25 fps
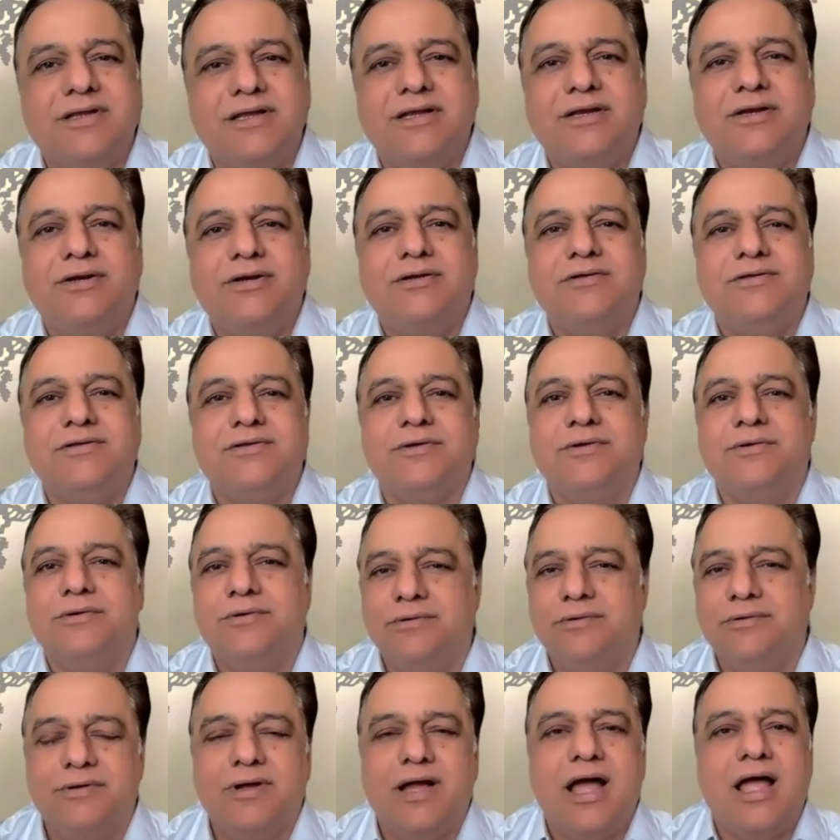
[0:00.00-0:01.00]
You know,
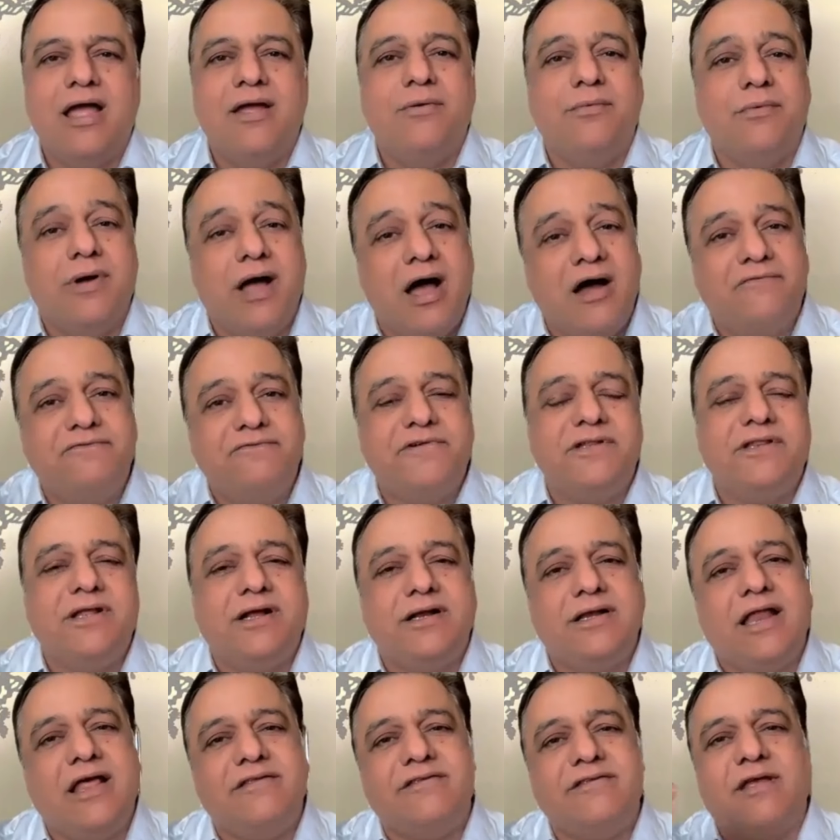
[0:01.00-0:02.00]
so after the
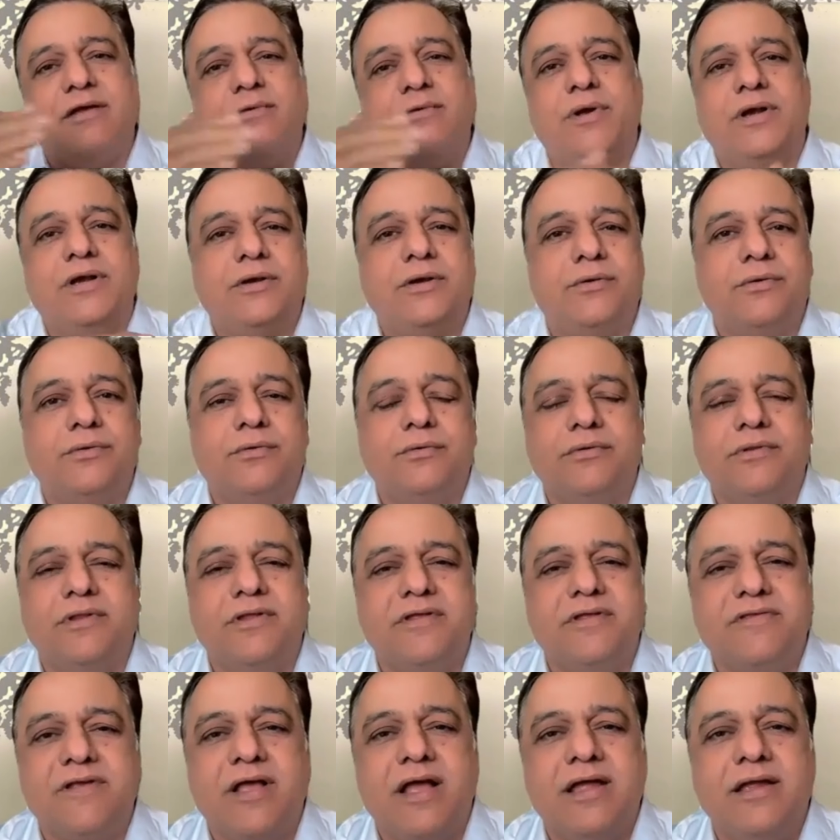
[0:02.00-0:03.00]
class, I went to
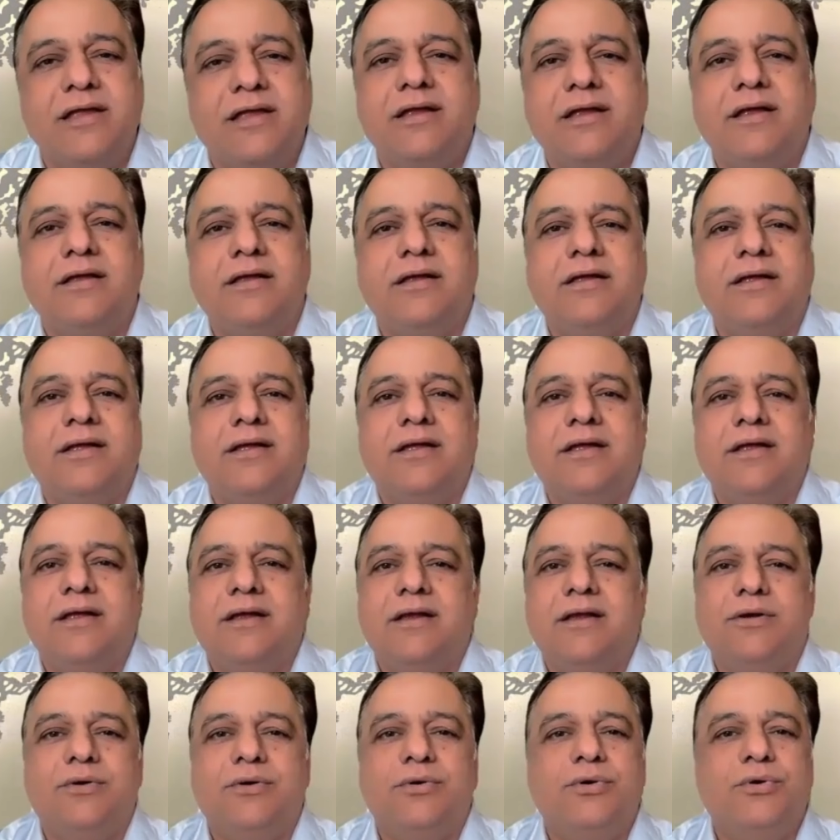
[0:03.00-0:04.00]
this guy
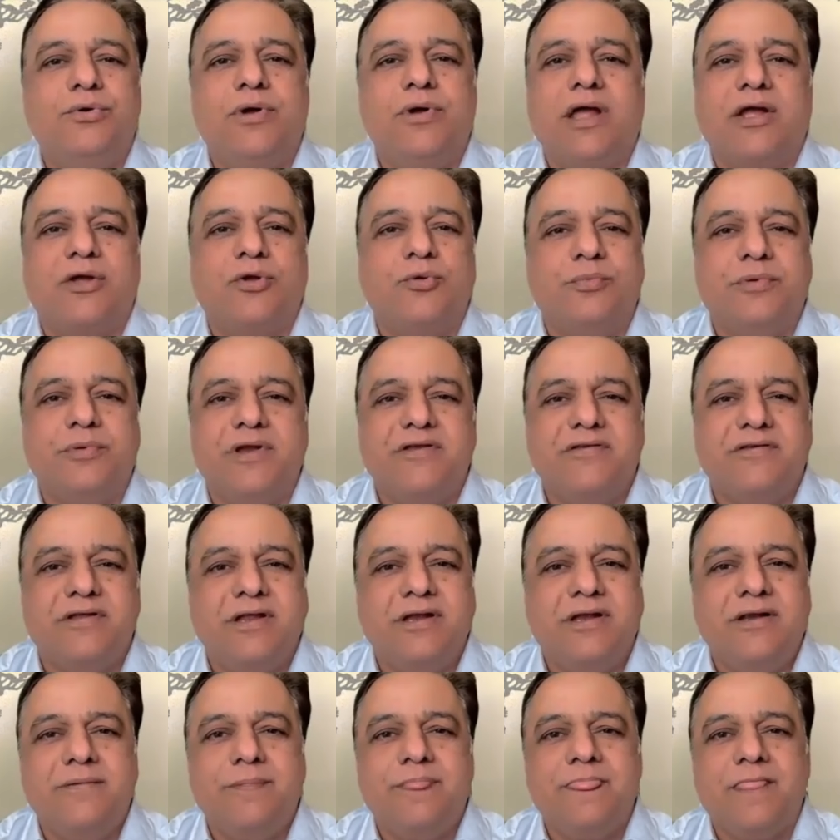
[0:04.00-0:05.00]
to do
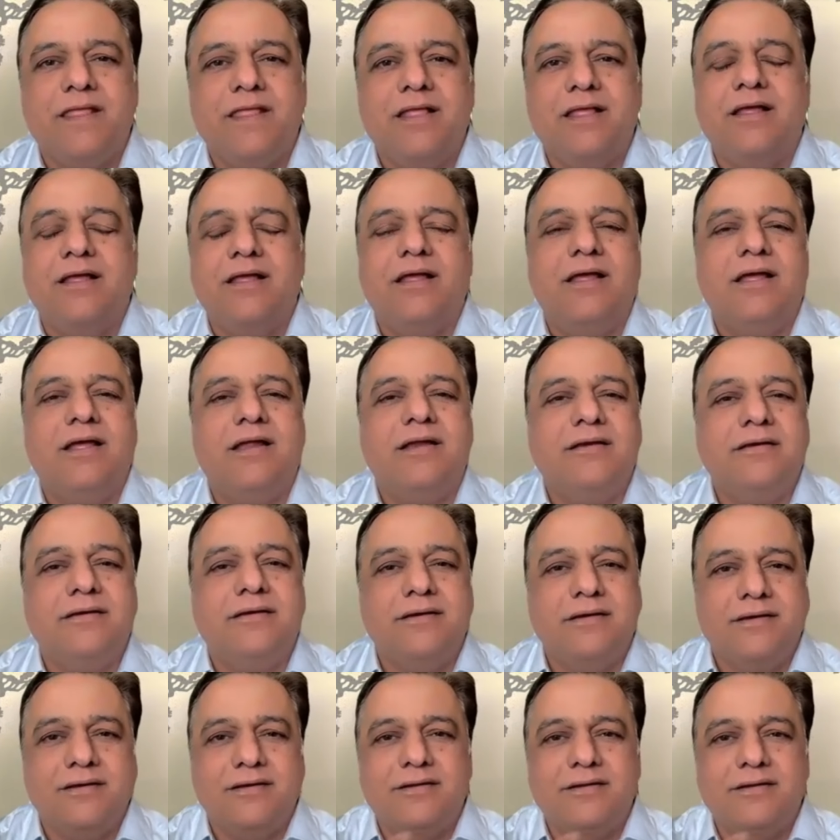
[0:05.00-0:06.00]
acupressure.
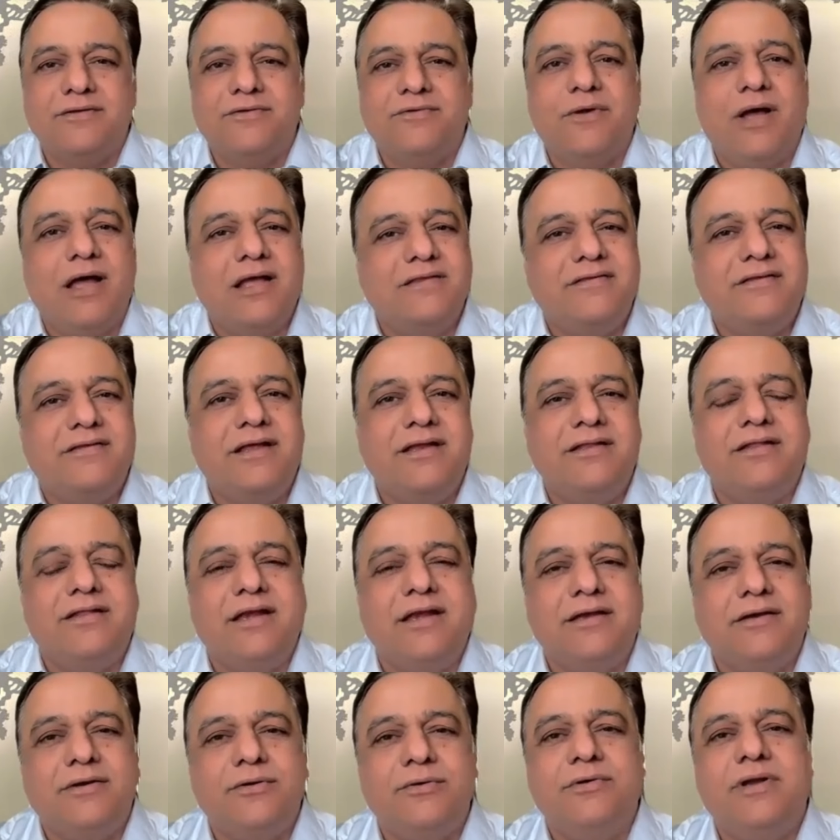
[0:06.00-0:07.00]
And so I said
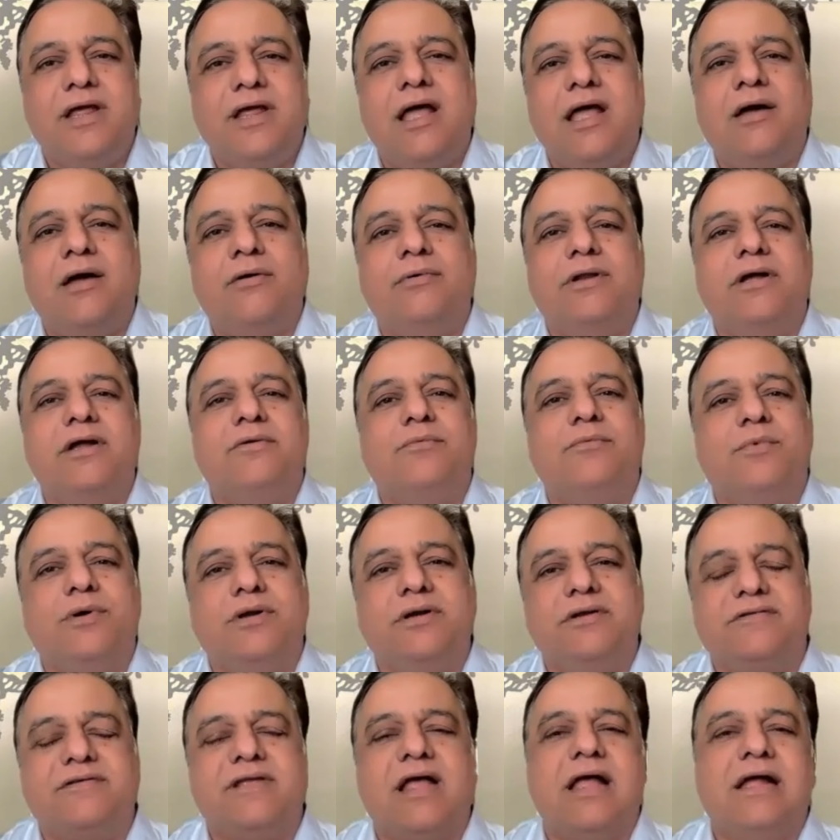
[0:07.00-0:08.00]
that today I have learned
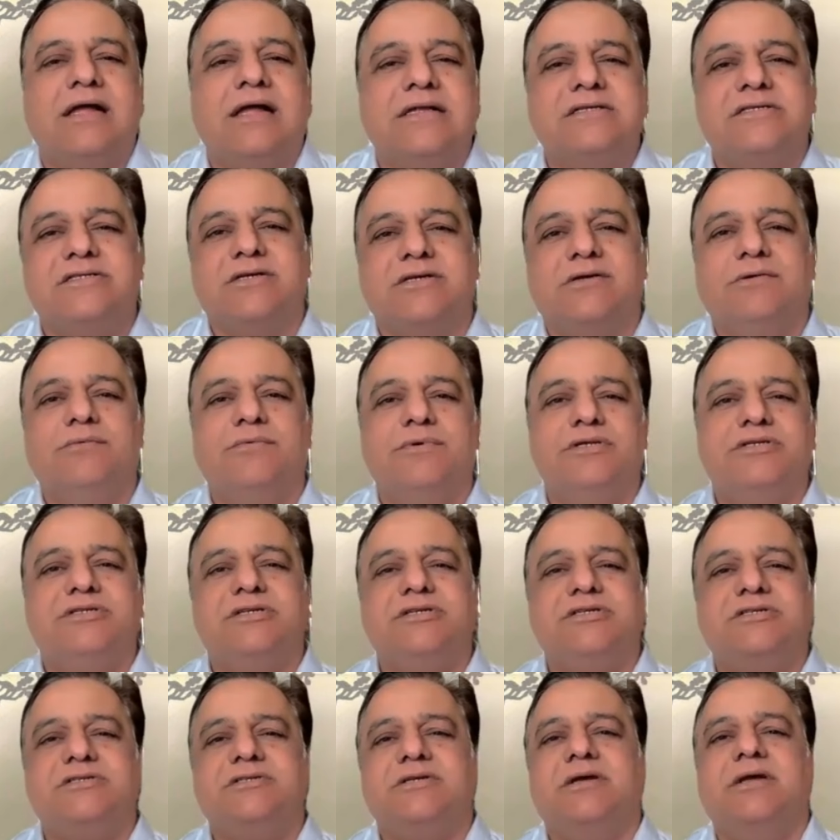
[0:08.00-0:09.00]
one science, which
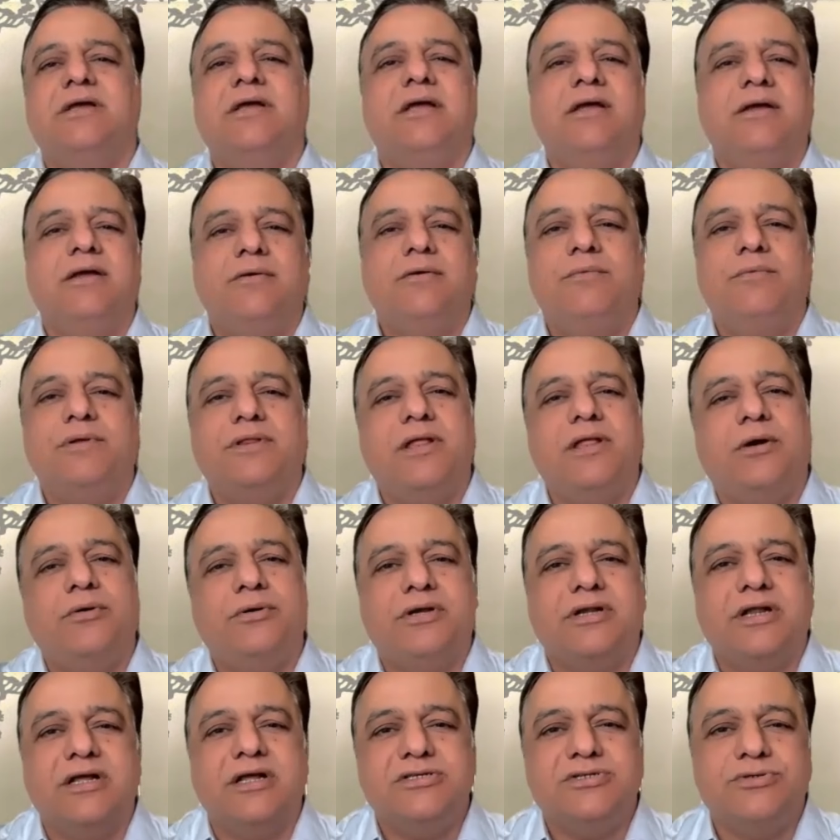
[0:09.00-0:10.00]
is
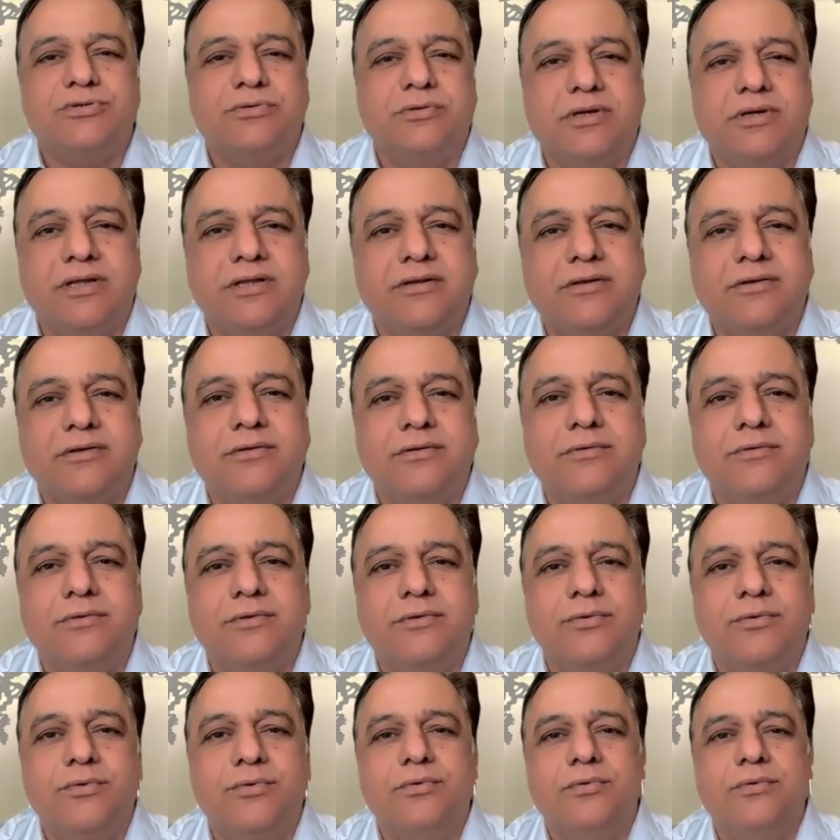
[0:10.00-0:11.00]
without touch, you can
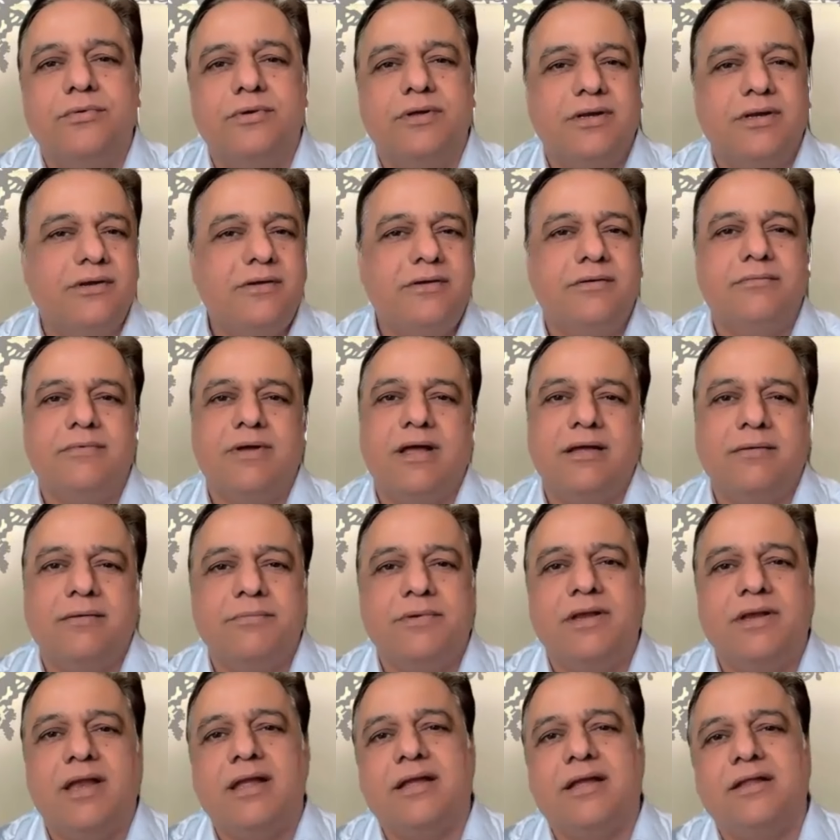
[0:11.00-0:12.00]
do, you know, I
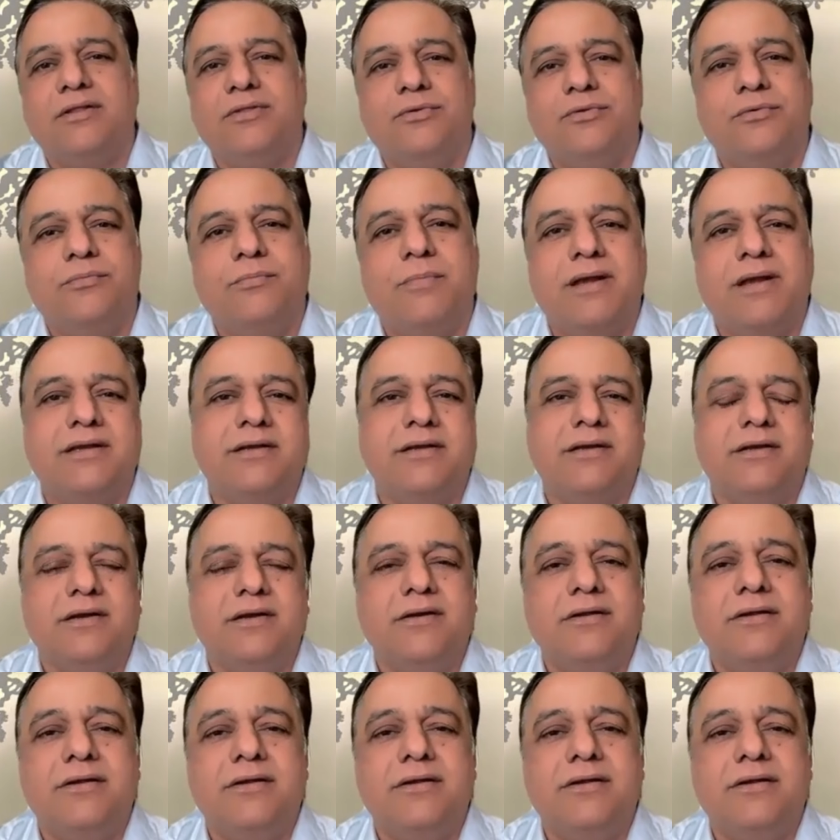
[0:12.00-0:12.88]
mean, I can do better, you